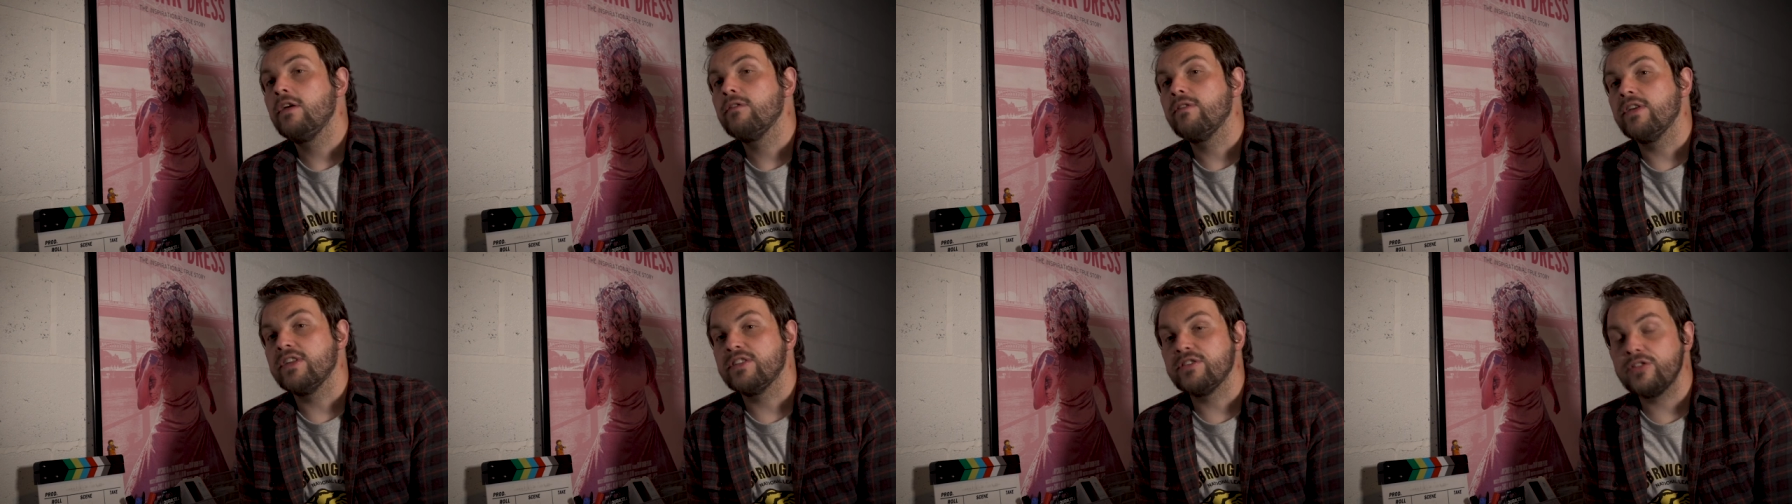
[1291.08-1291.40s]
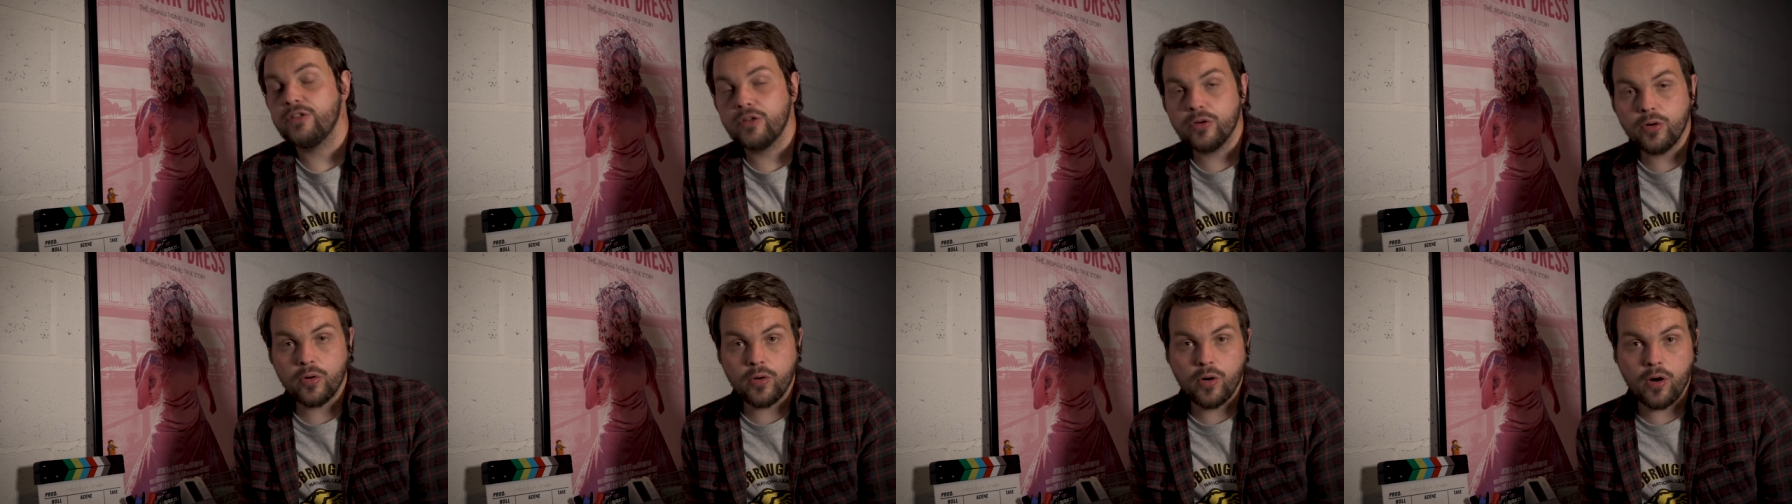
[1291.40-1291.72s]
There's
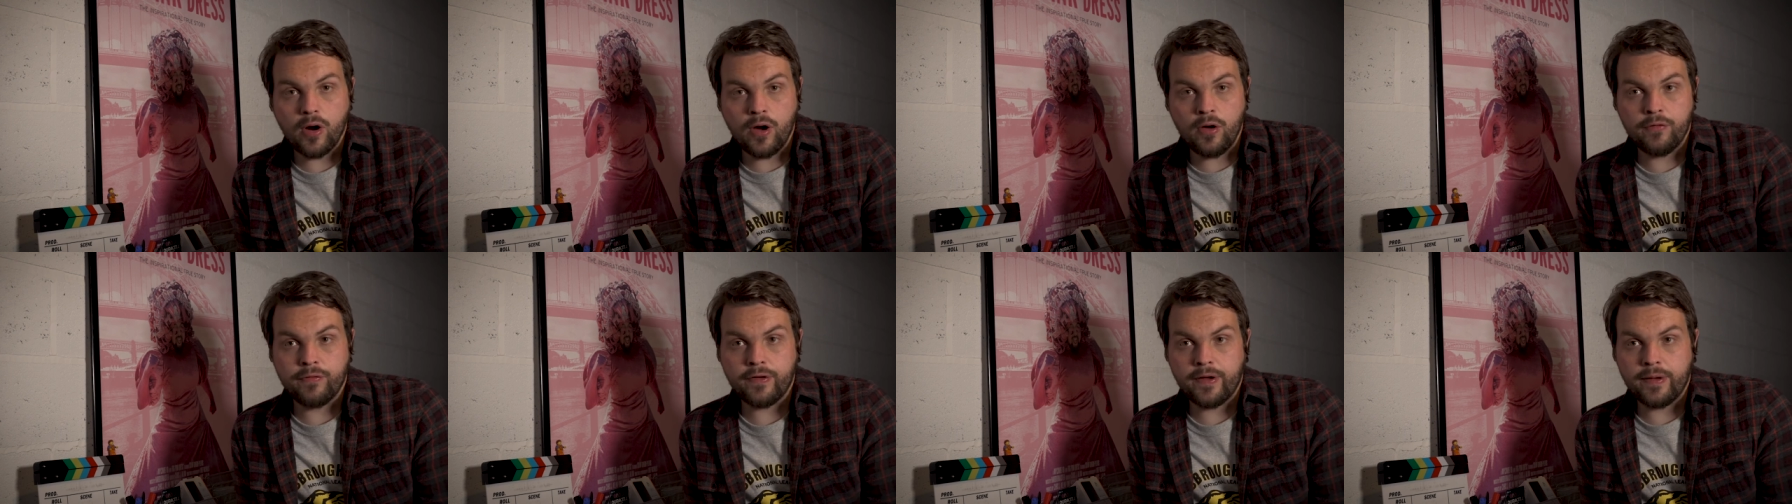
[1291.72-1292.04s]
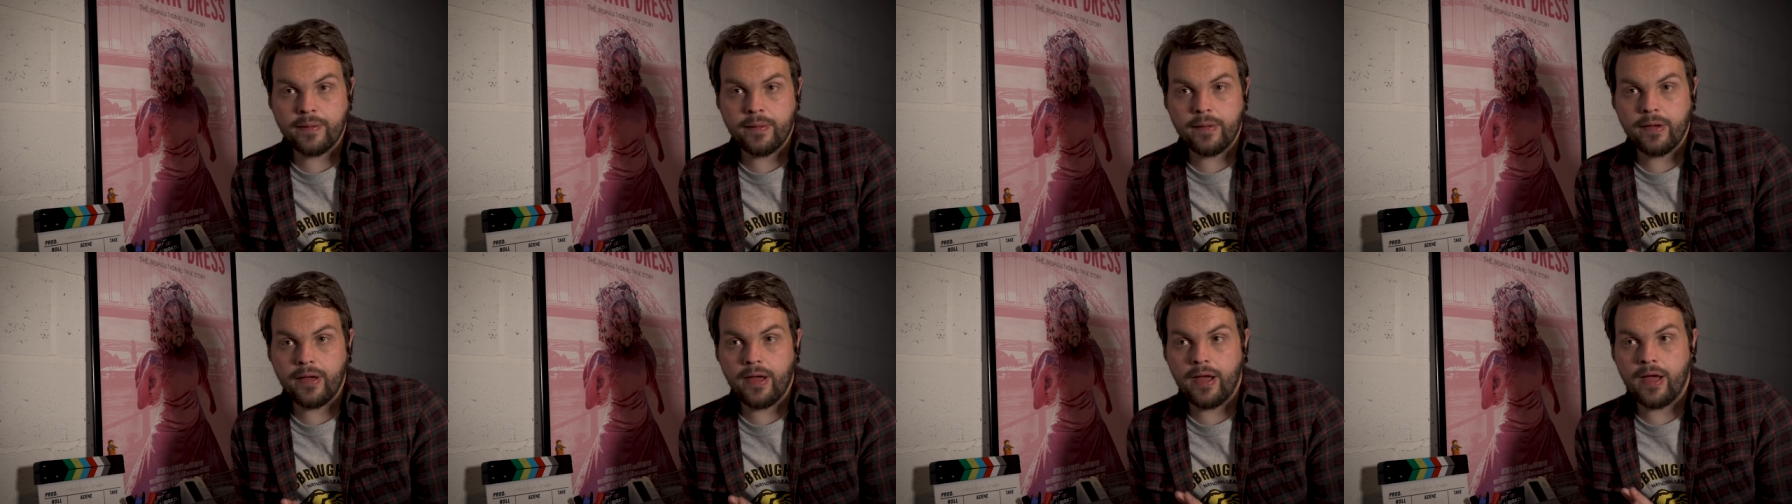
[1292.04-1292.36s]
no
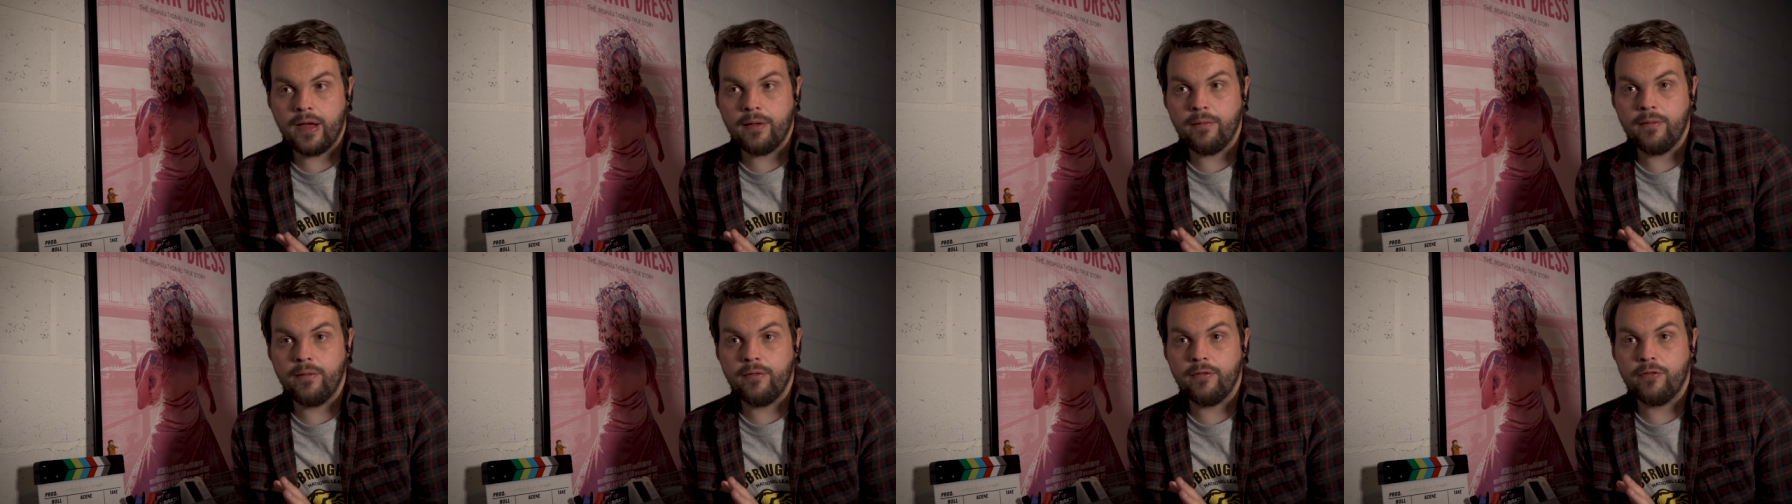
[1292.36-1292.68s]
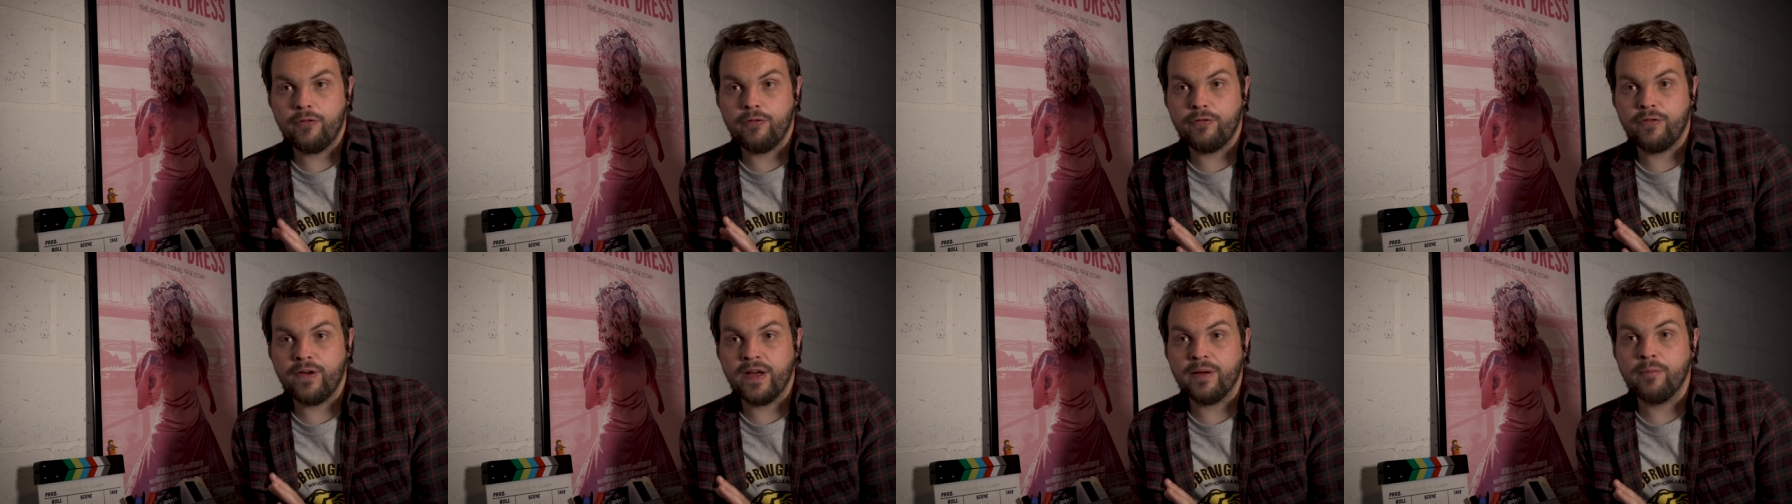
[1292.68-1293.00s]
other
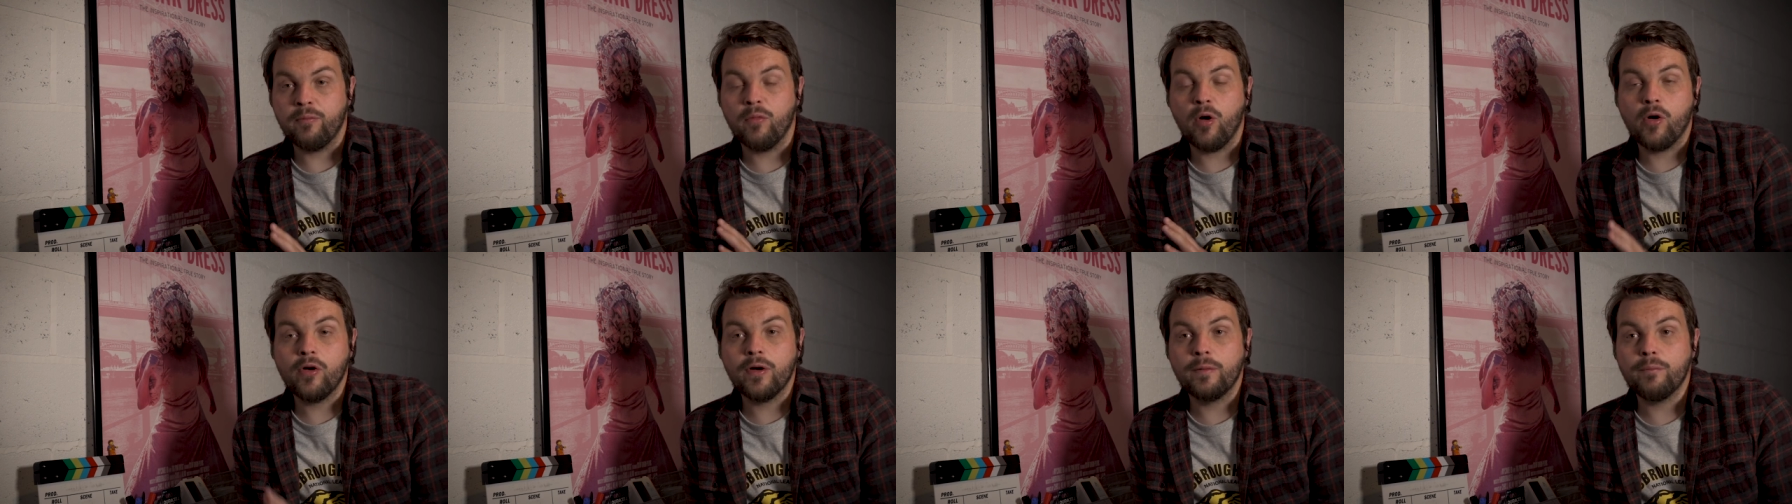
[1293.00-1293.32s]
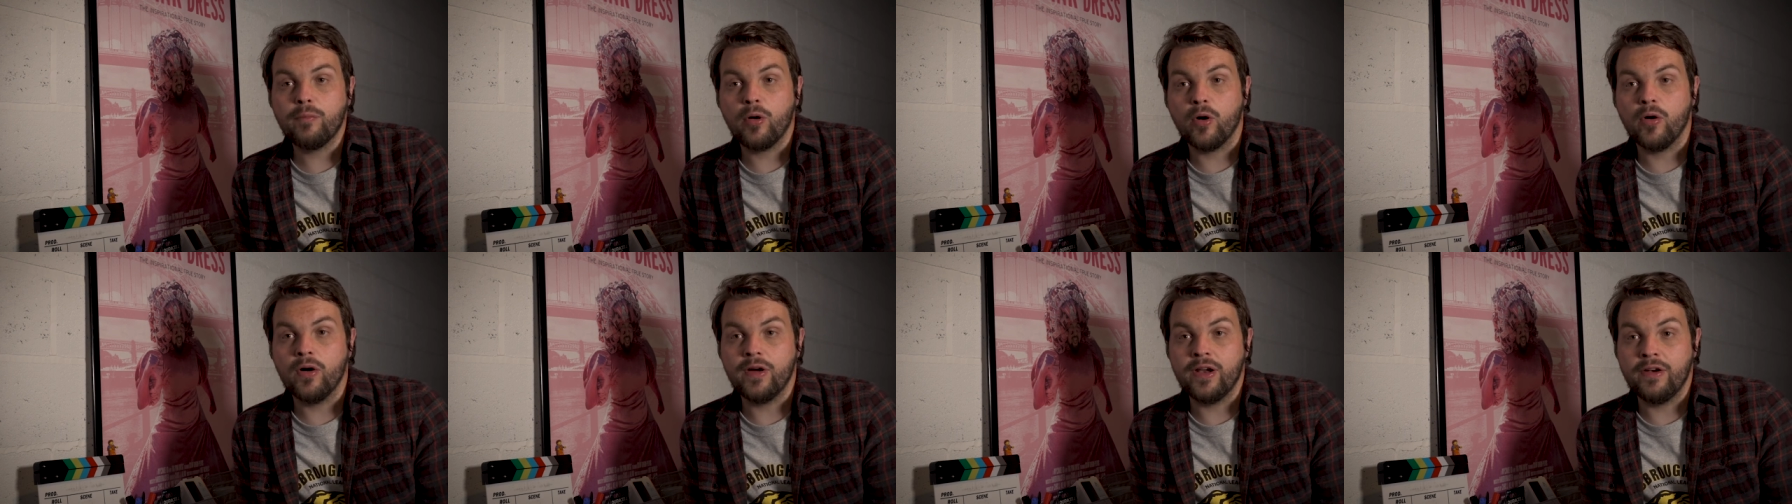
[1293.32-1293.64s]
thing more
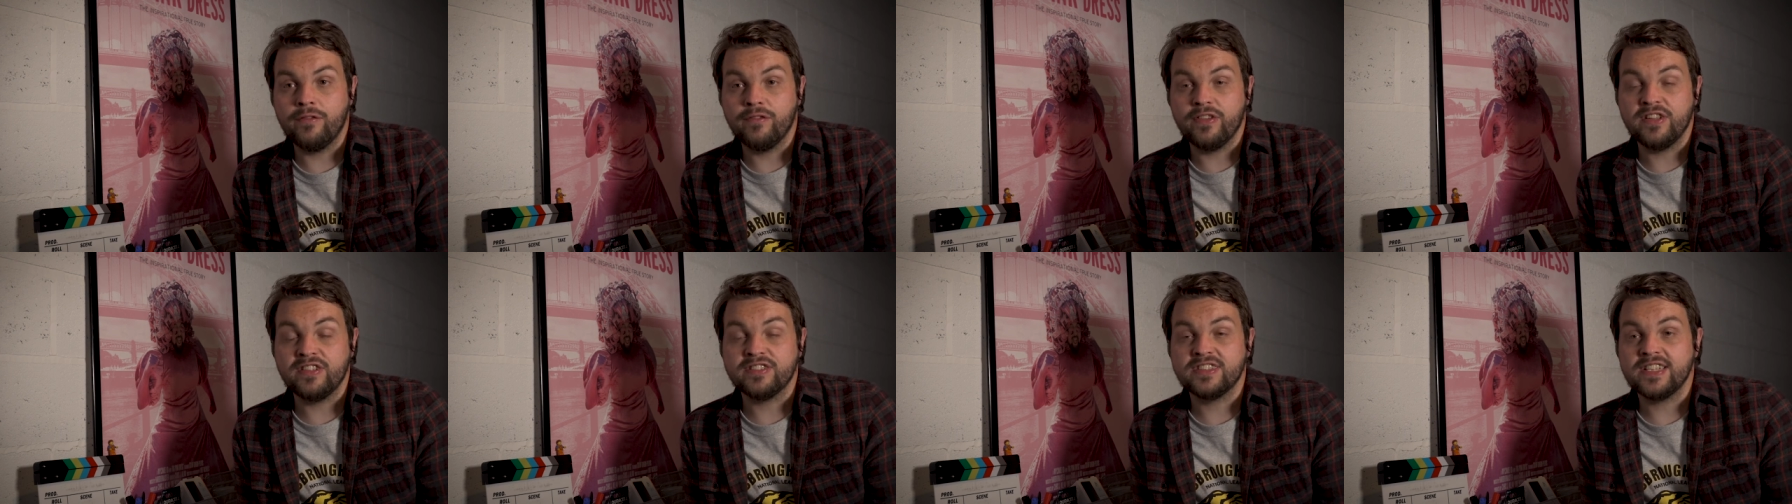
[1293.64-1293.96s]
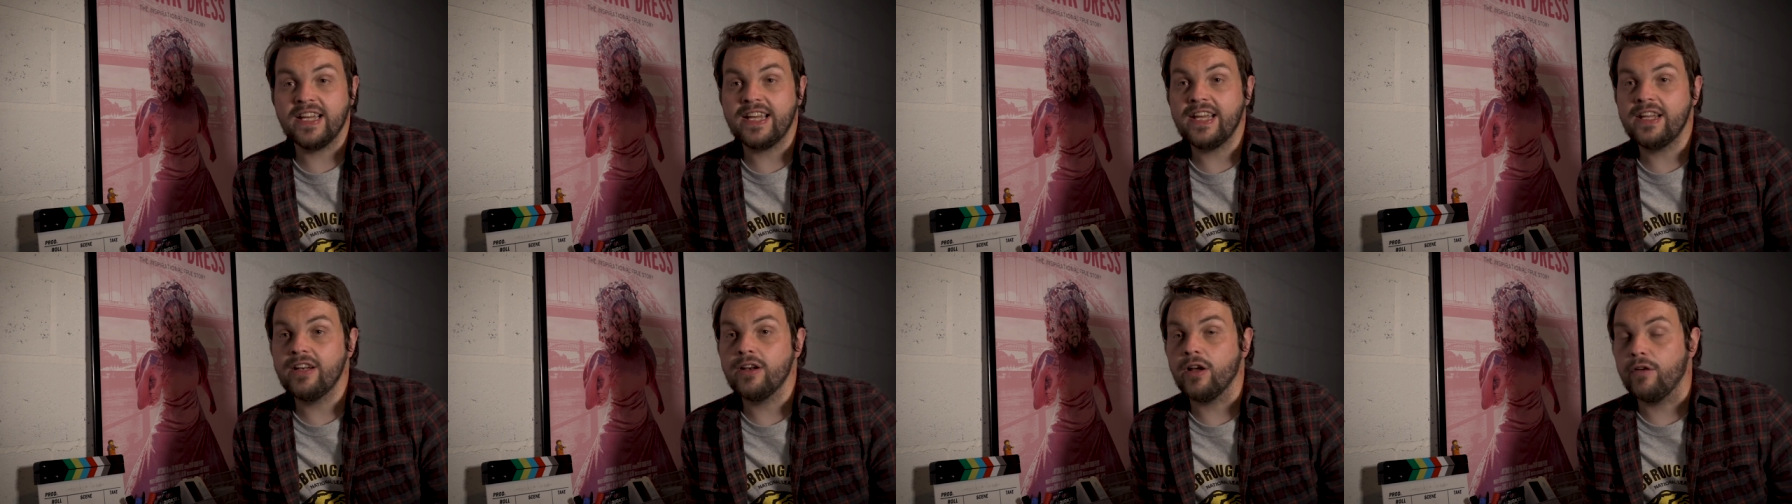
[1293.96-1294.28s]
important than the
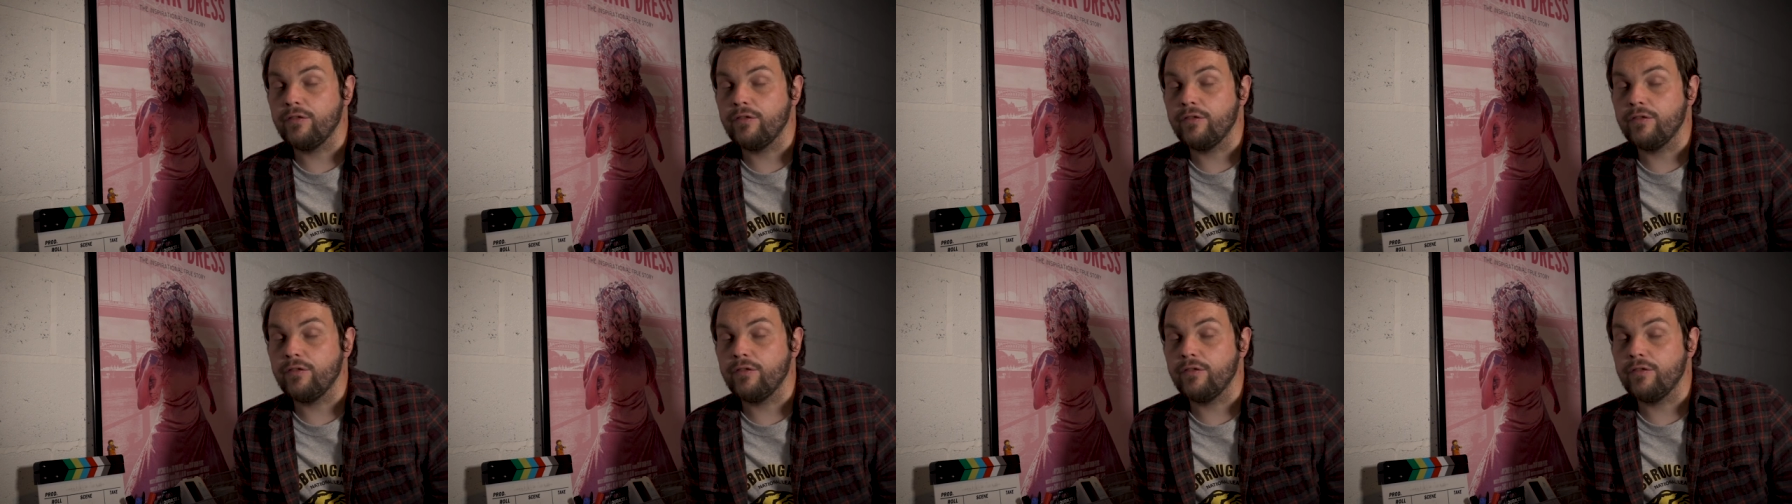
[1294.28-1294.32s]
scene,